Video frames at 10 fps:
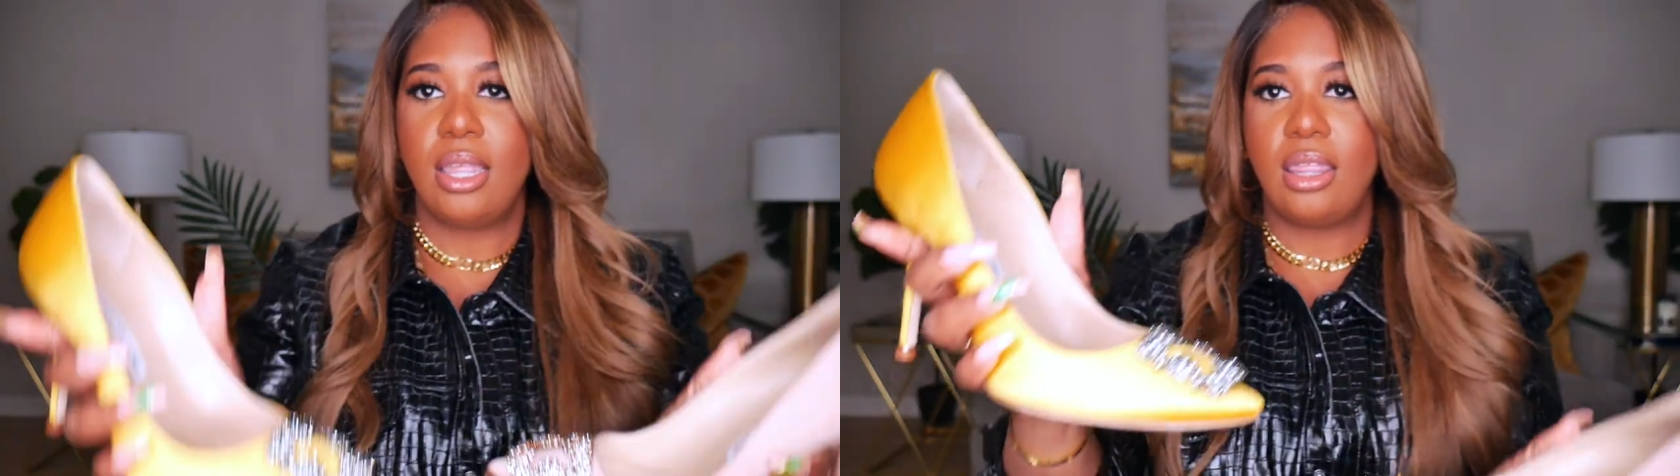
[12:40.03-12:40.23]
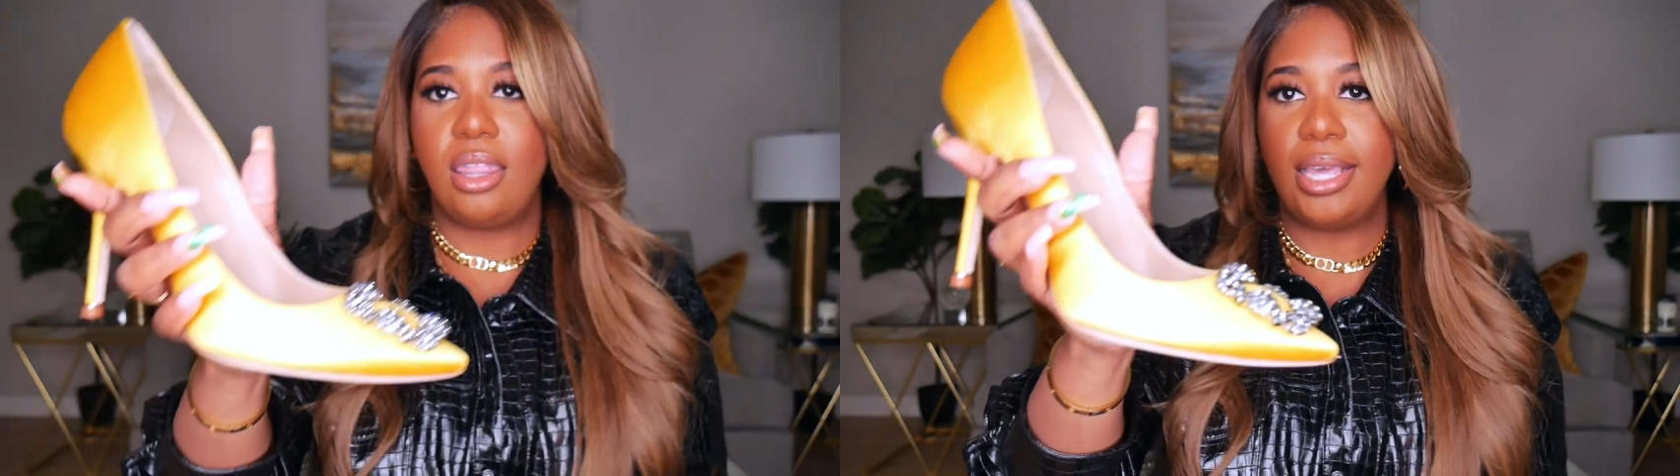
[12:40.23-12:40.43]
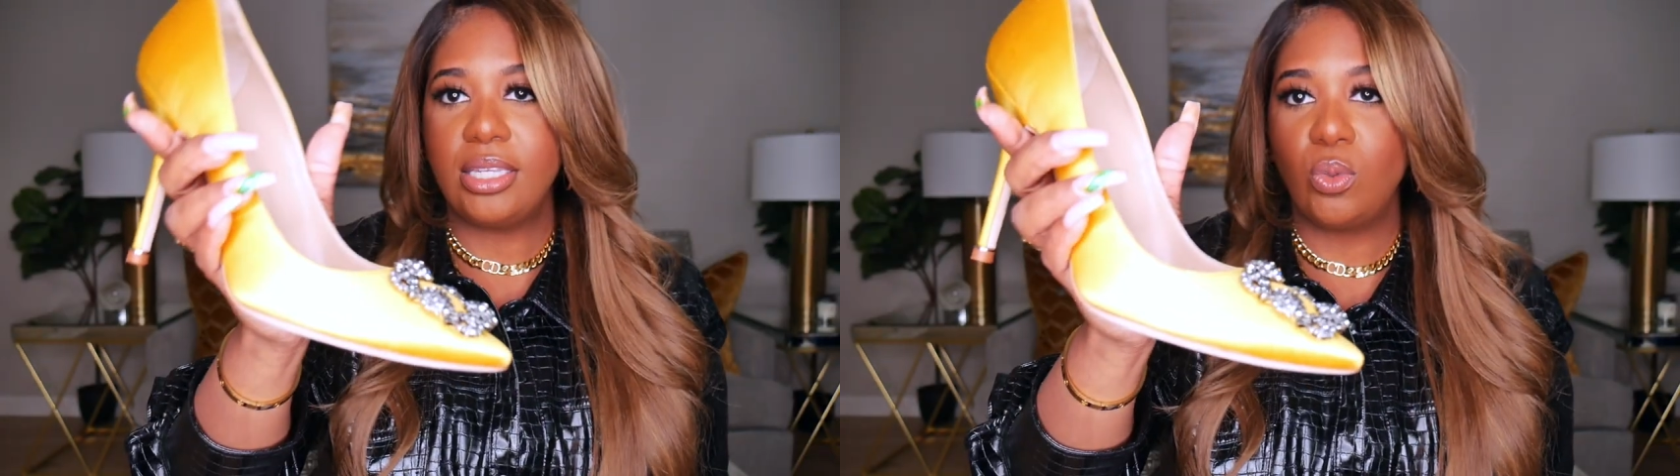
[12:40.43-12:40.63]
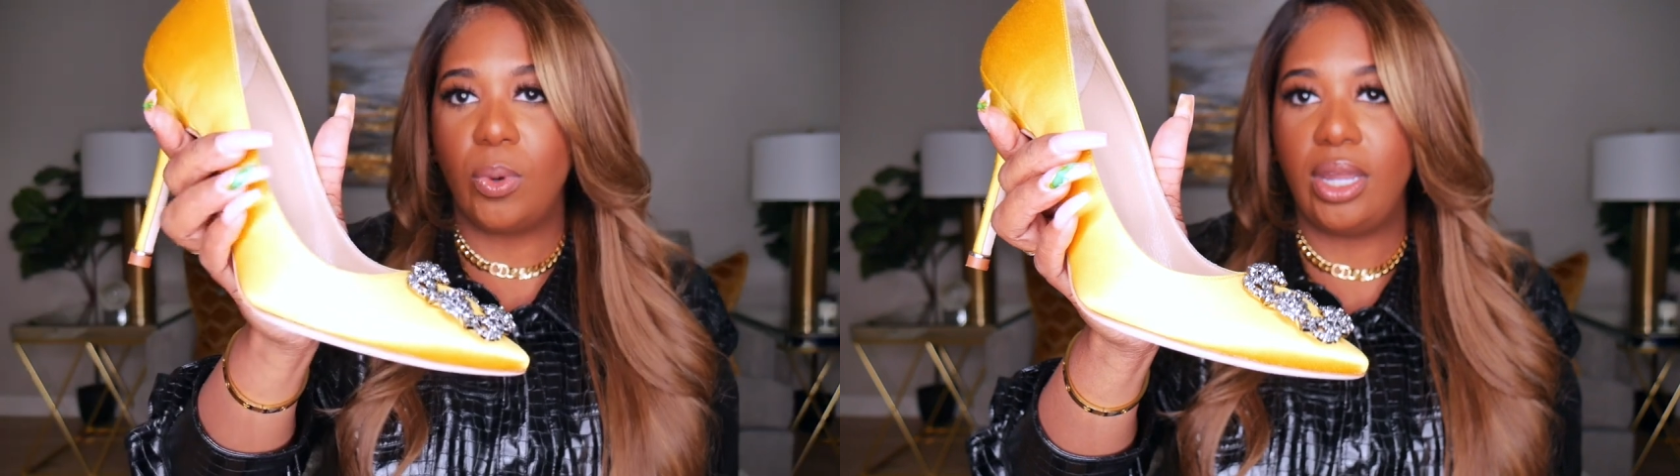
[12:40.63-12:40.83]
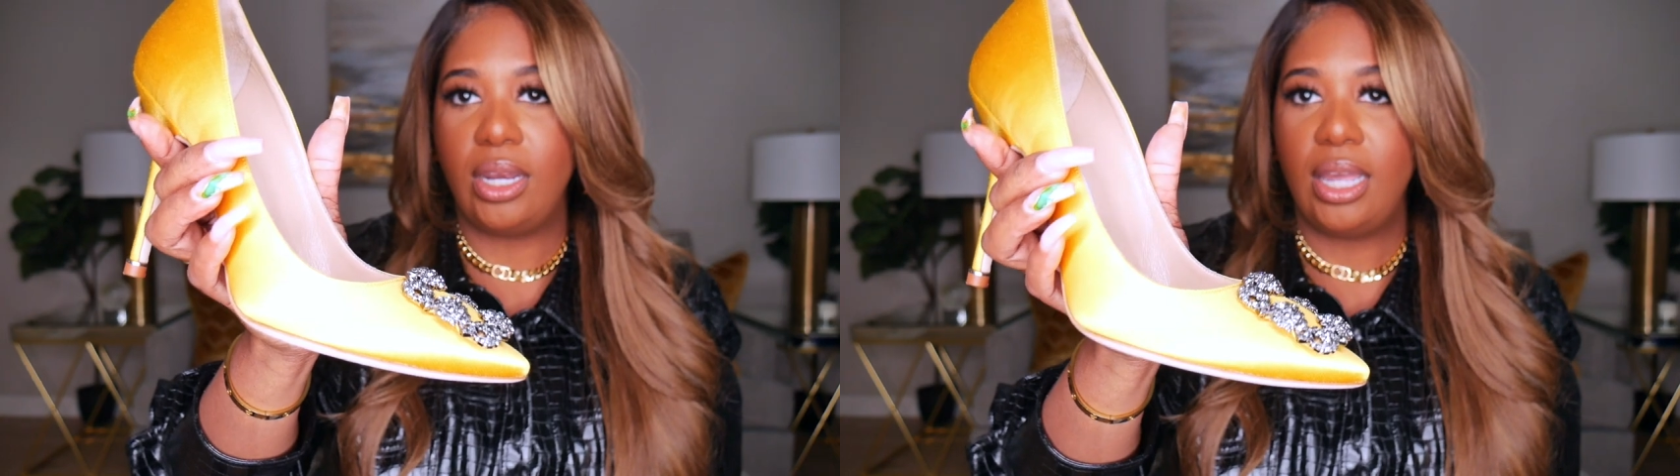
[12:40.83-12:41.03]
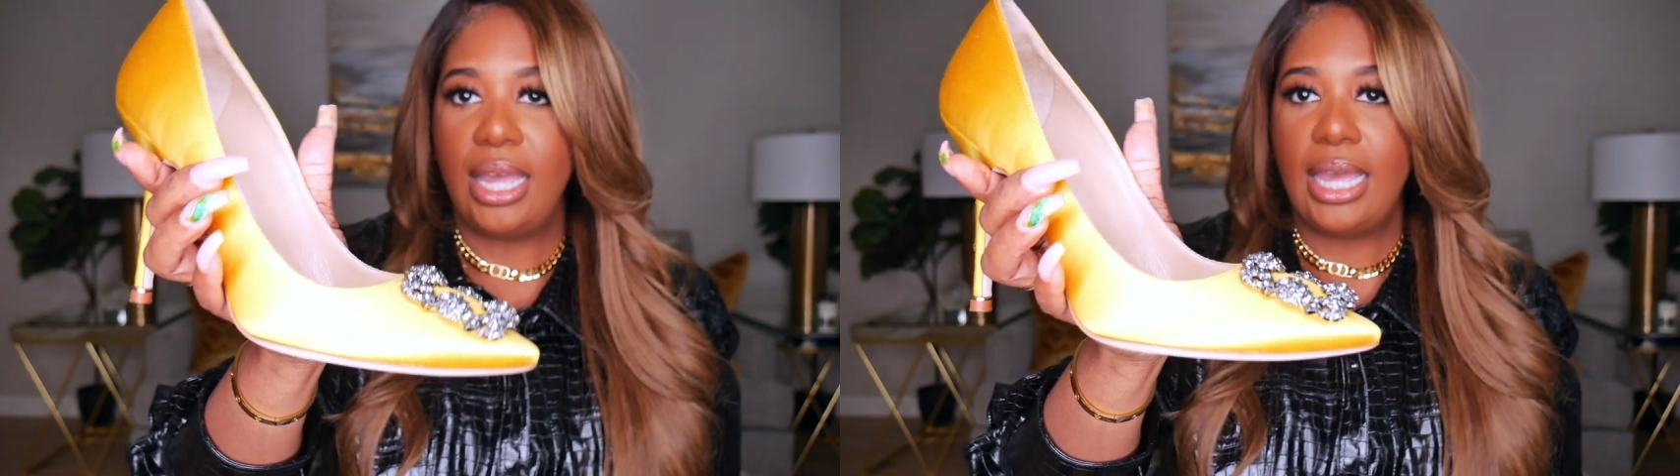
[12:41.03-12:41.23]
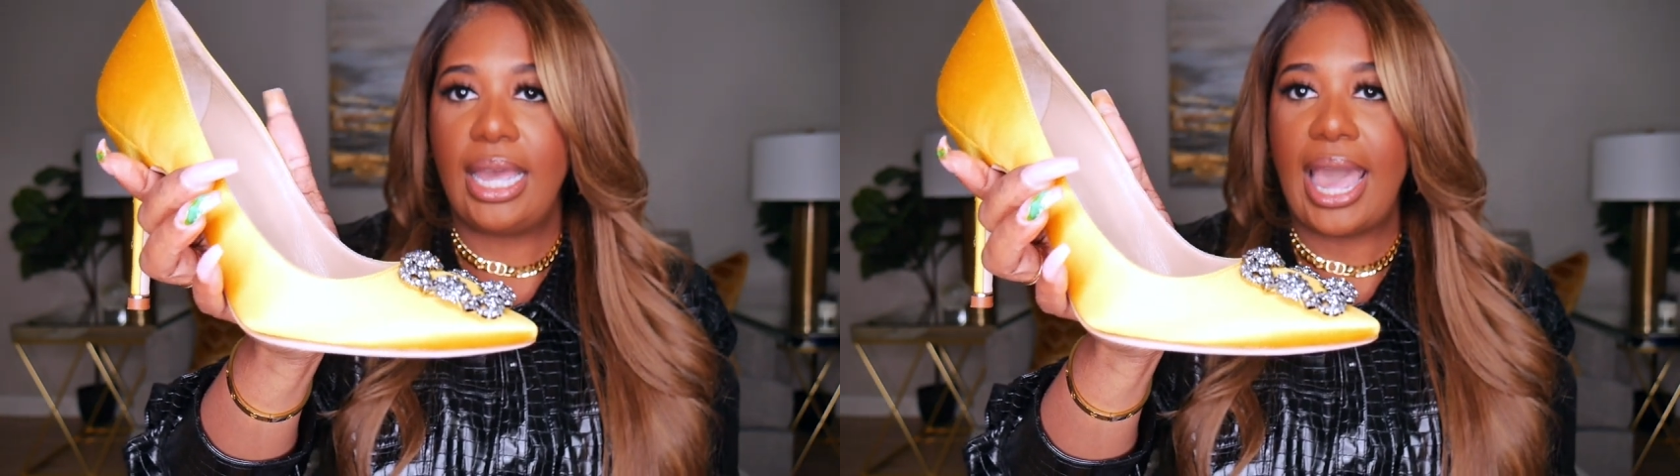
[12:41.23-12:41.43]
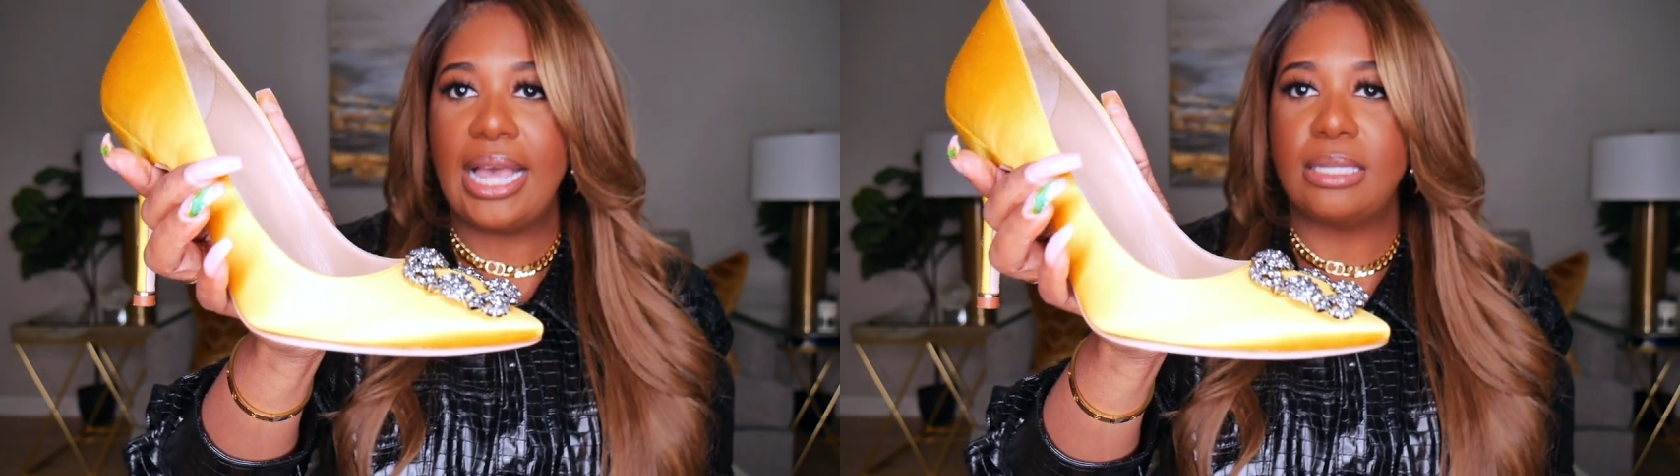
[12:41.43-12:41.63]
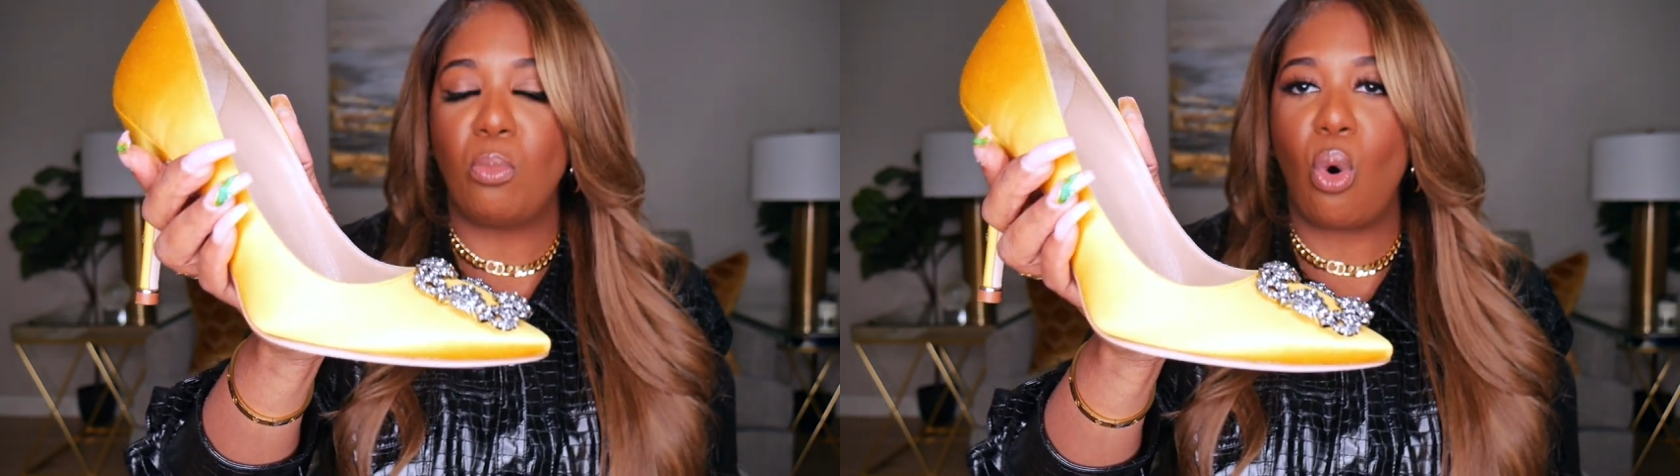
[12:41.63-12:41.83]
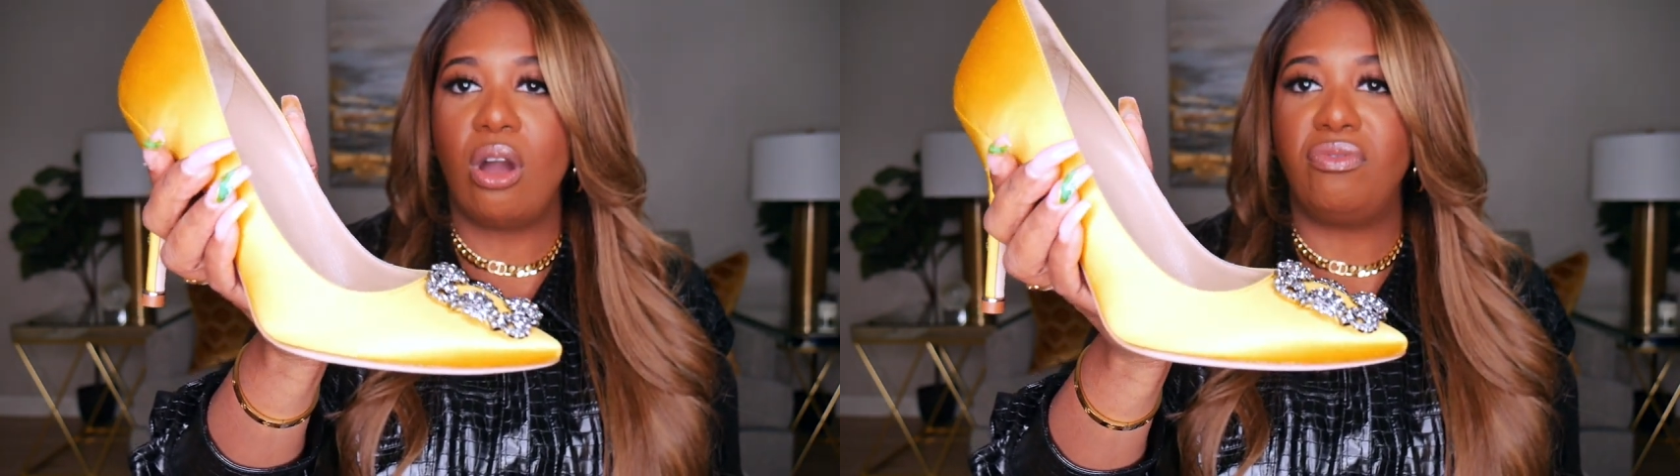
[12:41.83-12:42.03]
This one has
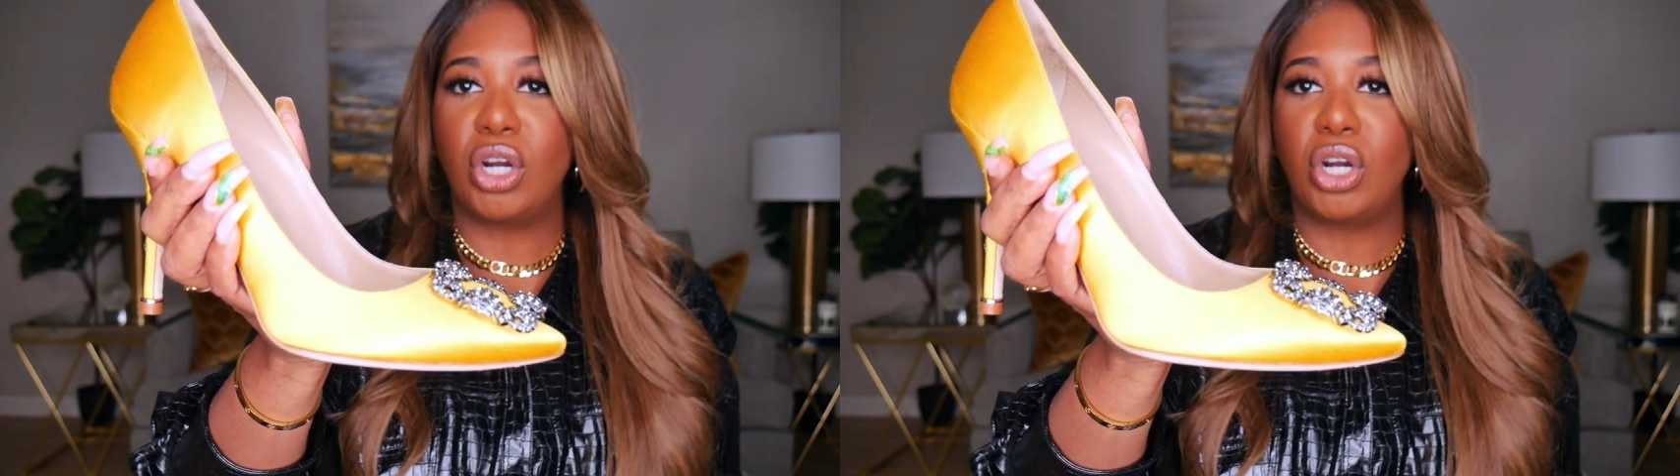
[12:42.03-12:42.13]
more of a